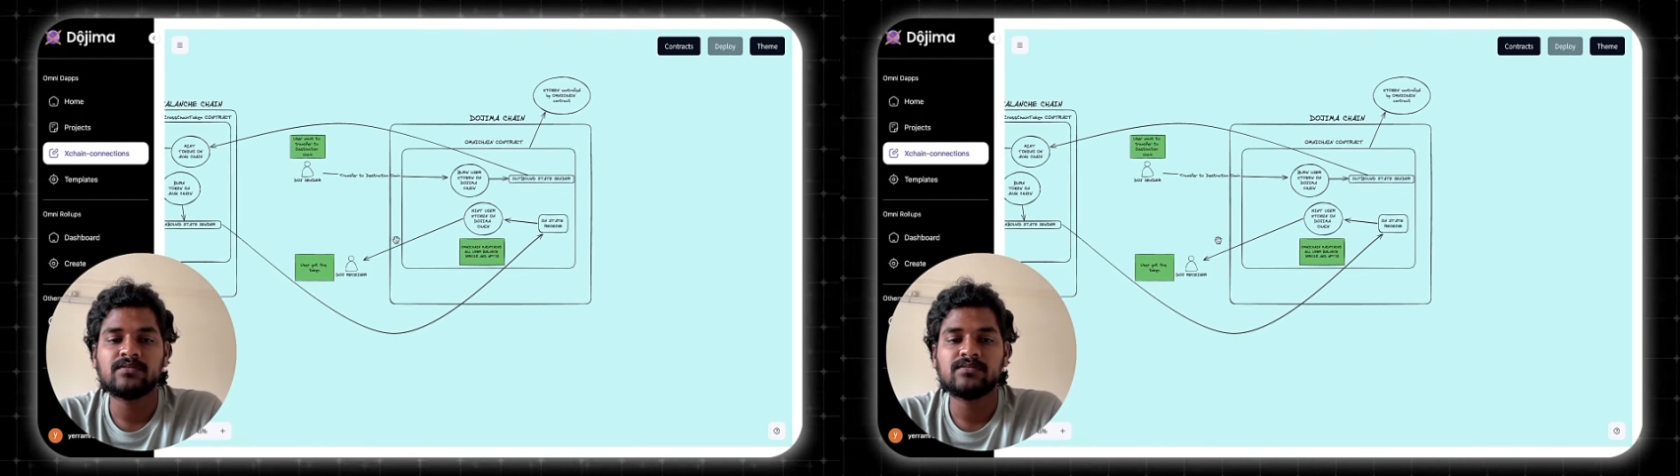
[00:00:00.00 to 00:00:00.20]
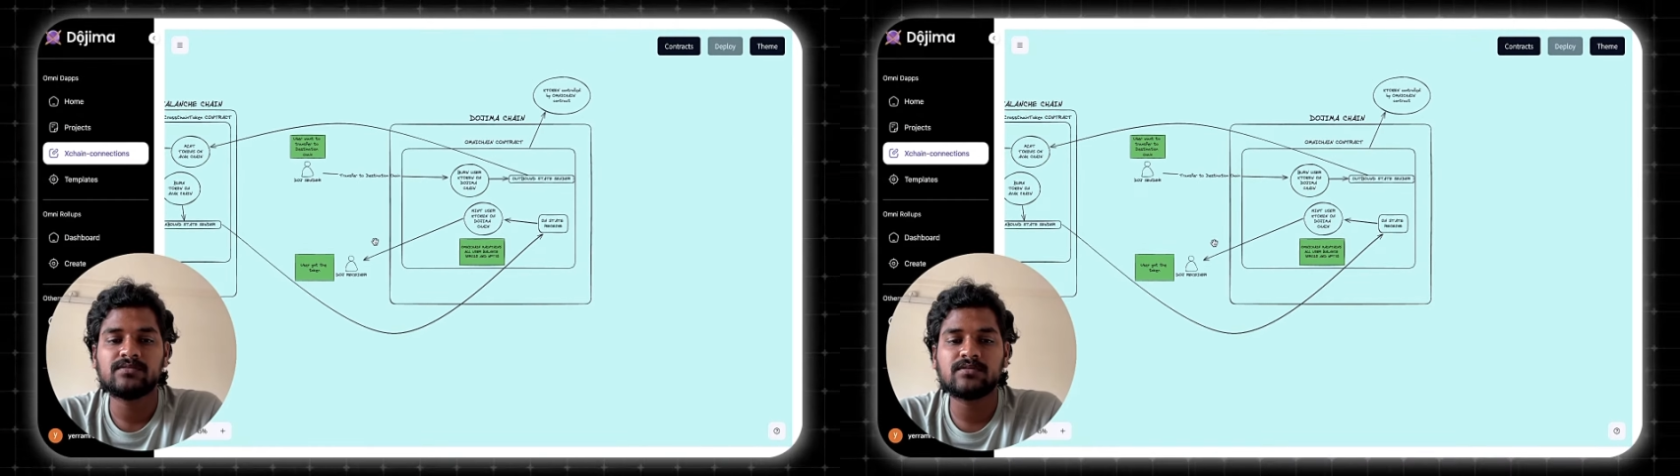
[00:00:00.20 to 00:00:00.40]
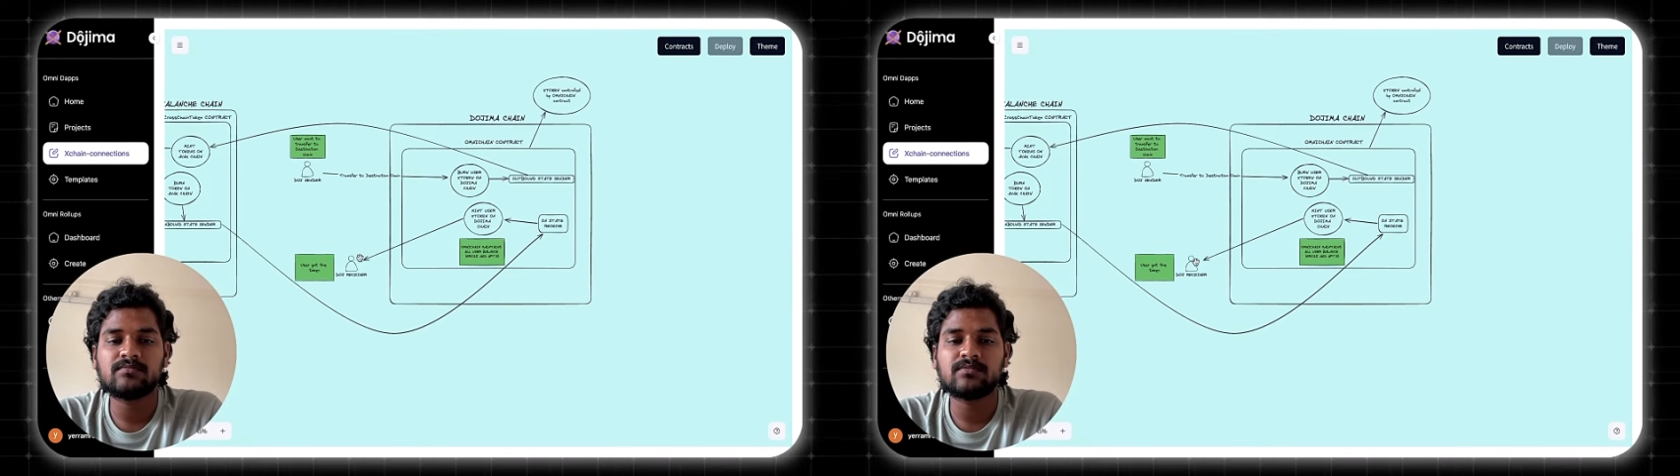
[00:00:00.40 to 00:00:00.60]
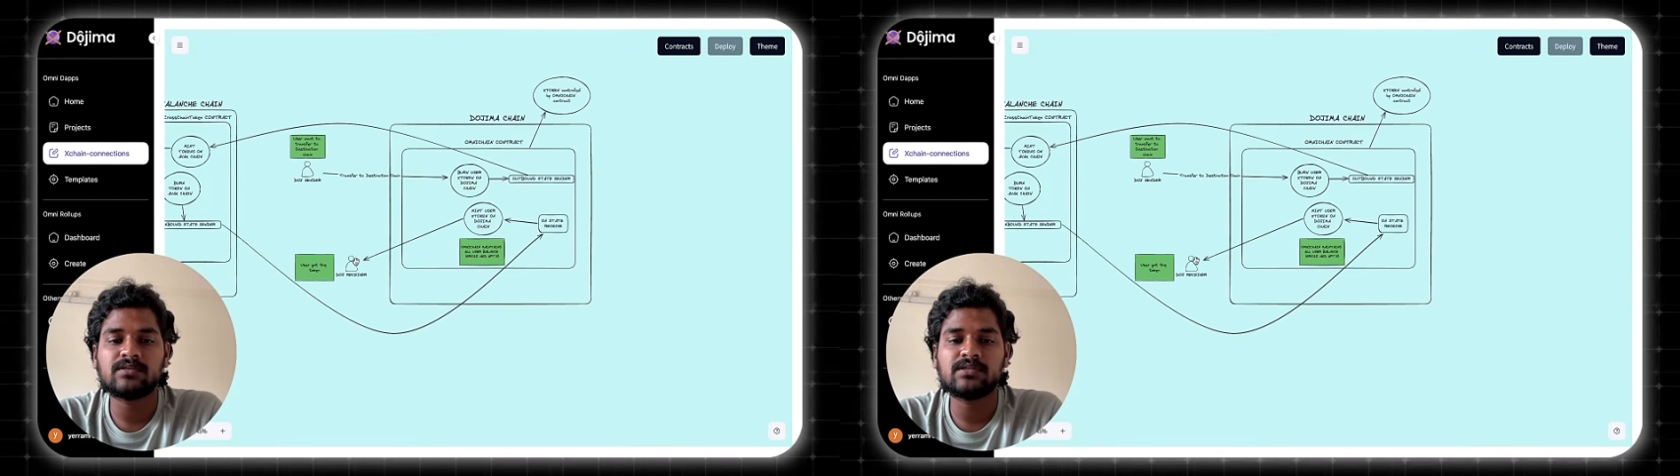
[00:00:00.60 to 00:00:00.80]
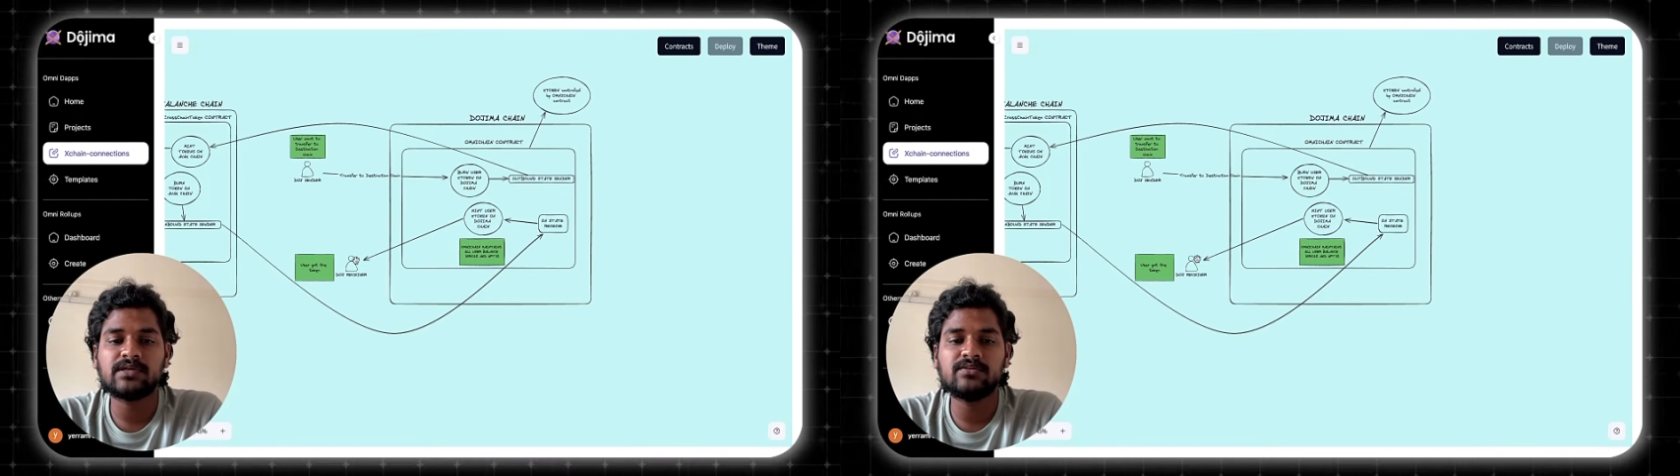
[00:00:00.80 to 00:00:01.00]
So
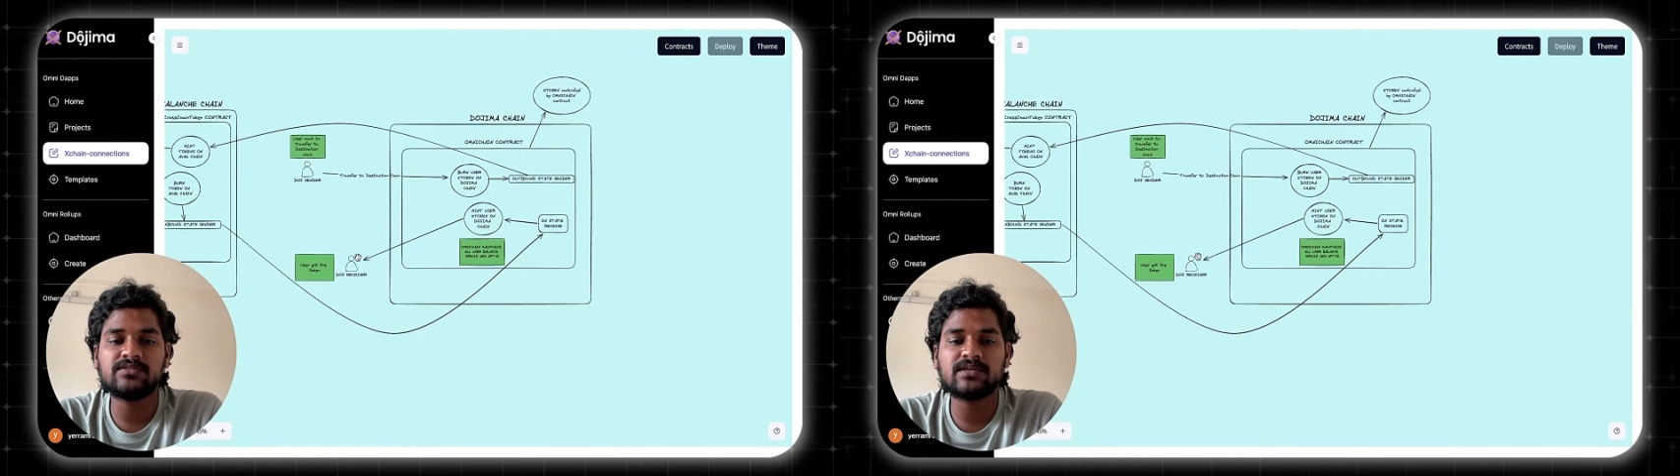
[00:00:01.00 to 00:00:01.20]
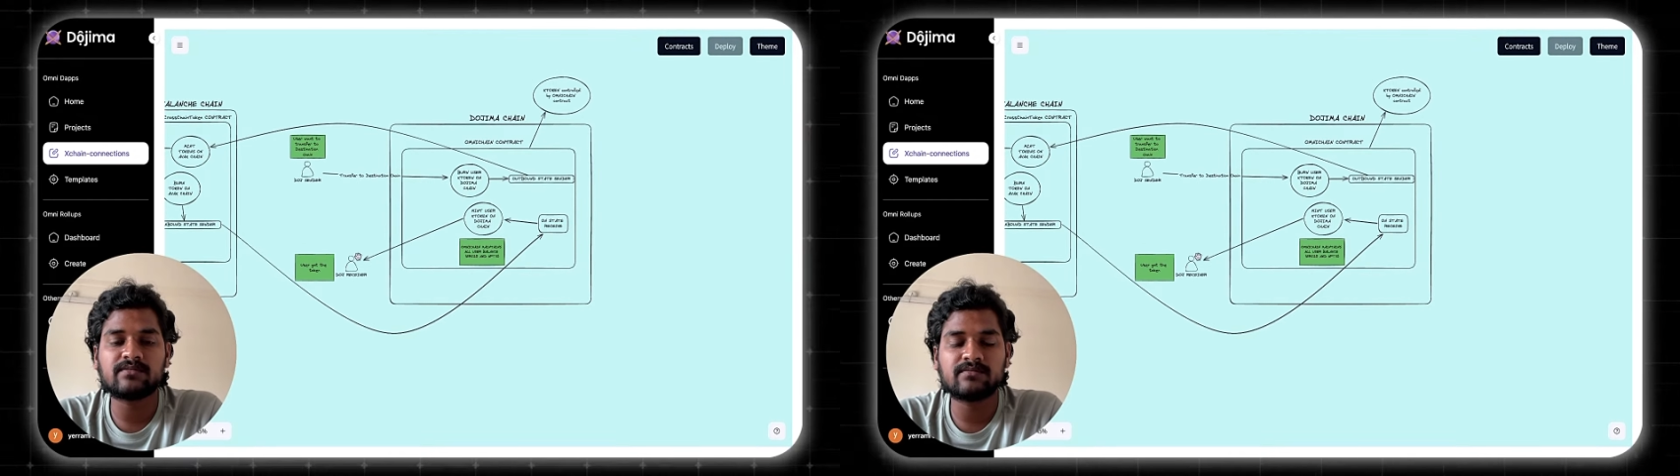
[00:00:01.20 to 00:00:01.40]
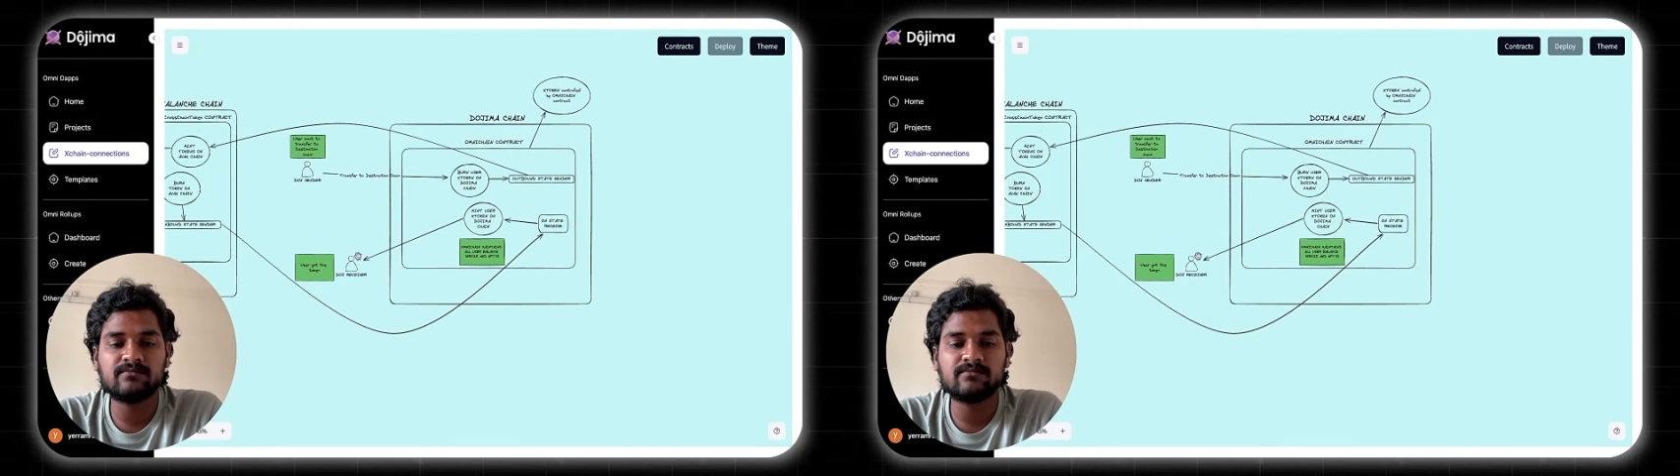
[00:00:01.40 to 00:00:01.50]
the user